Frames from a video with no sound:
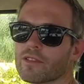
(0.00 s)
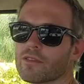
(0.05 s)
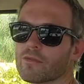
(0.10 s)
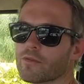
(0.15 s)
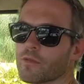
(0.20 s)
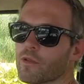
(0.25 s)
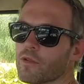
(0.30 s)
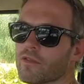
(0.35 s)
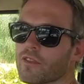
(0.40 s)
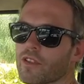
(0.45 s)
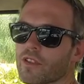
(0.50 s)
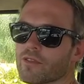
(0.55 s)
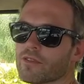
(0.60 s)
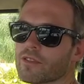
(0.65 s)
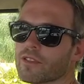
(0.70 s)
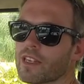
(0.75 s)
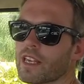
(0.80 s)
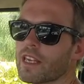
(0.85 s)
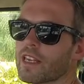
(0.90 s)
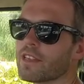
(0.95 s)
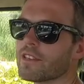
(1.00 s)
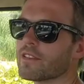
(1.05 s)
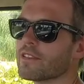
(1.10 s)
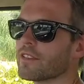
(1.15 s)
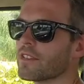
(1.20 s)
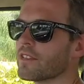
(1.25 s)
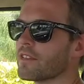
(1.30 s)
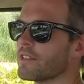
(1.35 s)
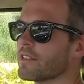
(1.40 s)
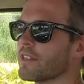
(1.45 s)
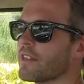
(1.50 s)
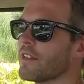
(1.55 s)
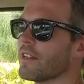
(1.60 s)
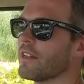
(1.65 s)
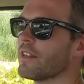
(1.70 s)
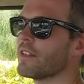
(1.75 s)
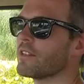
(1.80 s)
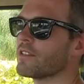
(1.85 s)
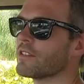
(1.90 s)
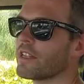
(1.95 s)
remove those gears and,
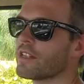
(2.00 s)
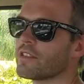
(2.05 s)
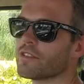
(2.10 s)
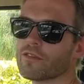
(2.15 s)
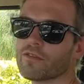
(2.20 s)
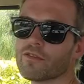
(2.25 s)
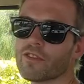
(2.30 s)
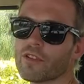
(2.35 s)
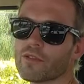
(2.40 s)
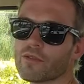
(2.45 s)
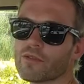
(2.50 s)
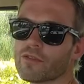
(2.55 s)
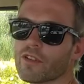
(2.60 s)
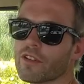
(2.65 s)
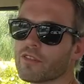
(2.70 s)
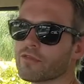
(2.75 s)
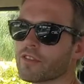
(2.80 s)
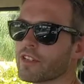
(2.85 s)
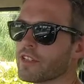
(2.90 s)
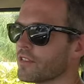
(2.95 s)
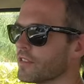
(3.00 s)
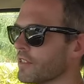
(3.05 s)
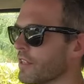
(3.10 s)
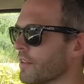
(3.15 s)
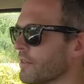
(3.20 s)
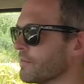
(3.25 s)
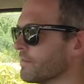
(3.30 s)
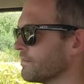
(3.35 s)
uh, and change the final drive ratio.